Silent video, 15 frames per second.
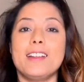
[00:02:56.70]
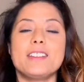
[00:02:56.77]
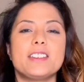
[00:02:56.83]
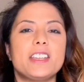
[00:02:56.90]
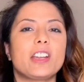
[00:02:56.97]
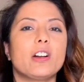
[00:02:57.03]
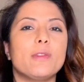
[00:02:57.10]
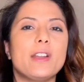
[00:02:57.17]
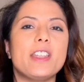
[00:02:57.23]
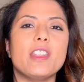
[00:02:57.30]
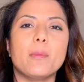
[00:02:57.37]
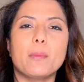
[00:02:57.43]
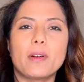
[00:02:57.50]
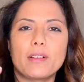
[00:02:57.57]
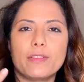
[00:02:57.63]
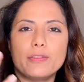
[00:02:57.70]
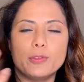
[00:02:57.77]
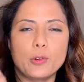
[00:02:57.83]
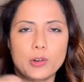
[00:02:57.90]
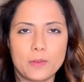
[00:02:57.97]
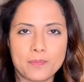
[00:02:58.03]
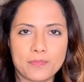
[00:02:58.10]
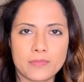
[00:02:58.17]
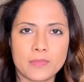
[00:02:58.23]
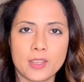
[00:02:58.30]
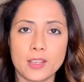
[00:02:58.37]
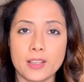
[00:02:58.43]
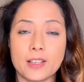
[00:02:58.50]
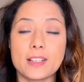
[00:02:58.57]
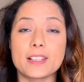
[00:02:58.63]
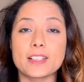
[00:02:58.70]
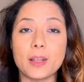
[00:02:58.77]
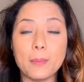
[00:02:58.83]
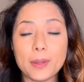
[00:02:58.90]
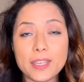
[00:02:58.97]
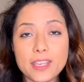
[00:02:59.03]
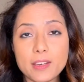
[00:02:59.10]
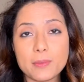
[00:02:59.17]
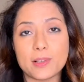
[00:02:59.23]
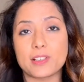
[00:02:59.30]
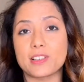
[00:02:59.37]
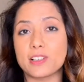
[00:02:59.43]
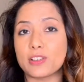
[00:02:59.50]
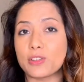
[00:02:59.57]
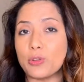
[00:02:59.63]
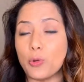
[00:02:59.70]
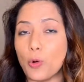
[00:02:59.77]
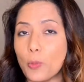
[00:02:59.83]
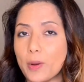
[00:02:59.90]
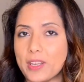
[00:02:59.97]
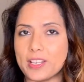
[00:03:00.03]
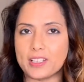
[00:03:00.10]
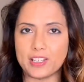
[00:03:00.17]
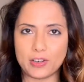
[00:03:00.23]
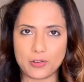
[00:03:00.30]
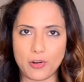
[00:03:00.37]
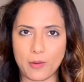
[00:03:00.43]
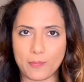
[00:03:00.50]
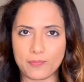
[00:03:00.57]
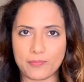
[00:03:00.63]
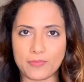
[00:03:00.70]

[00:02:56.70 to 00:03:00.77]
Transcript: Takeaway number four, somebody versus nobody syndrome.